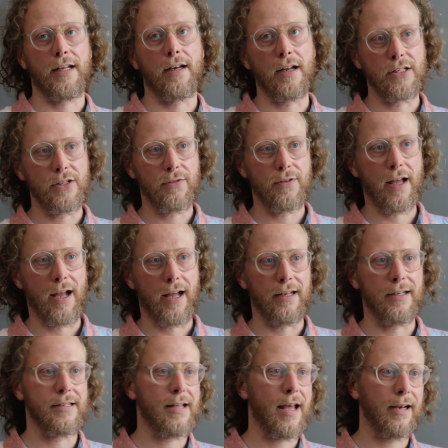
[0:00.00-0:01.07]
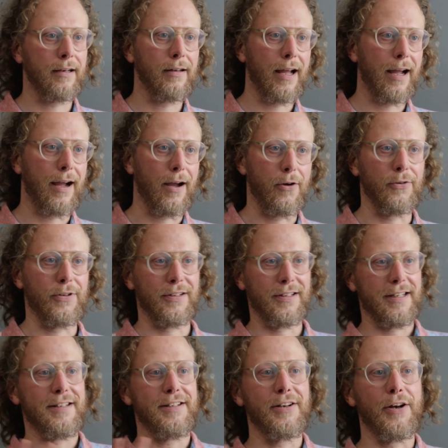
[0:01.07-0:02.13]
Can I do that? Is that allowed?
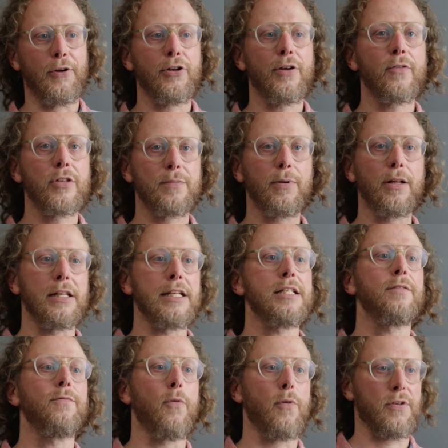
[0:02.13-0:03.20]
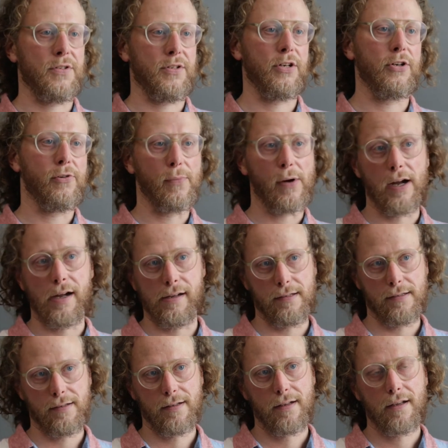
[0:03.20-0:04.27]
You have this police force in your mind,
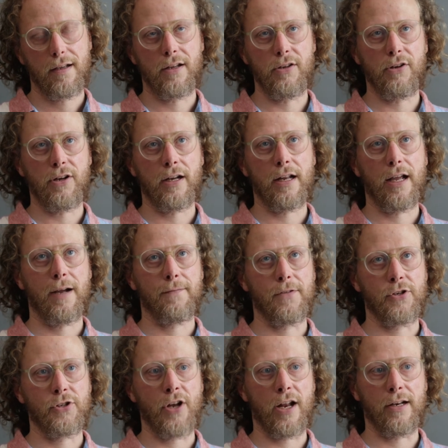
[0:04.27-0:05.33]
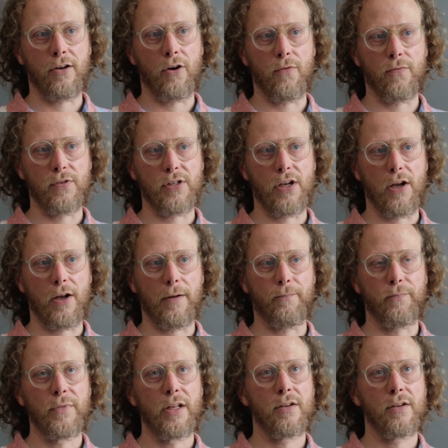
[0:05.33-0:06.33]
and you kind of have to shed it over time.